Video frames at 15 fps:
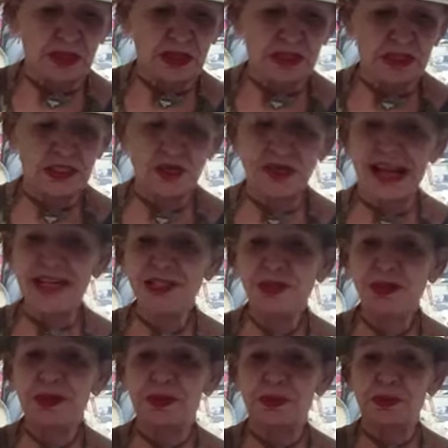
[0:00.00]
so that's
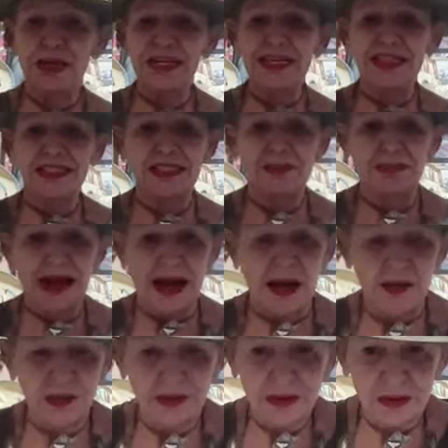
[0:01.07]
what the reading's
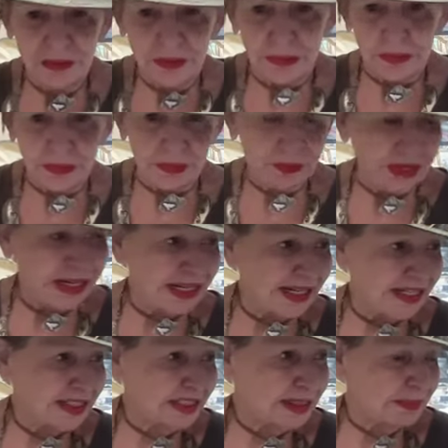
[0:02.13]
about. The, the
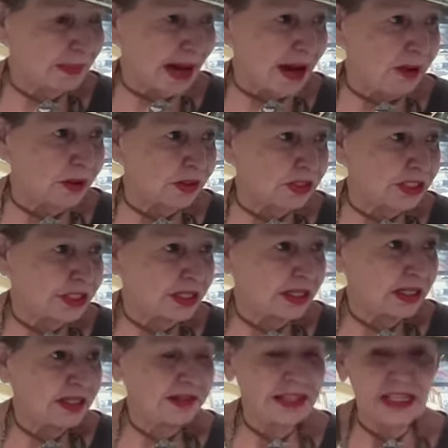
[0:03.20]
reading's about
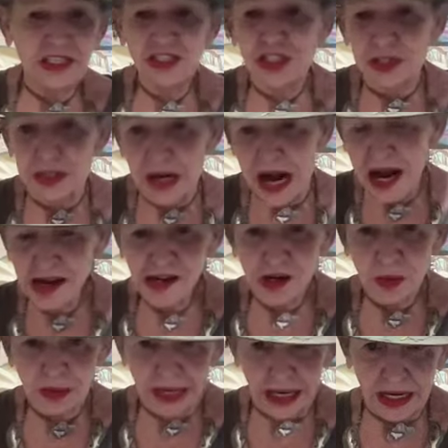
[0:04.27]
things are not
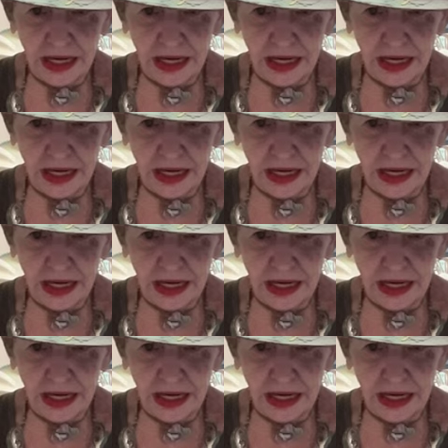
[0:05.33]
going